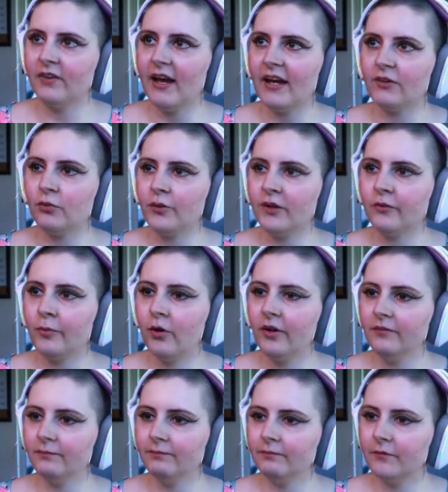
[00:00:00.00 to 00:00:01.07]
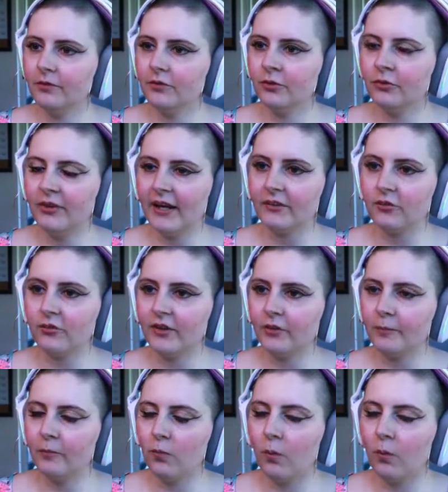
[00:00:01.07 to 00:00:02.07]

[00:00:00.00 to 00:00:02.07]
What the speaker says: its weak spot. To attack its weak spot.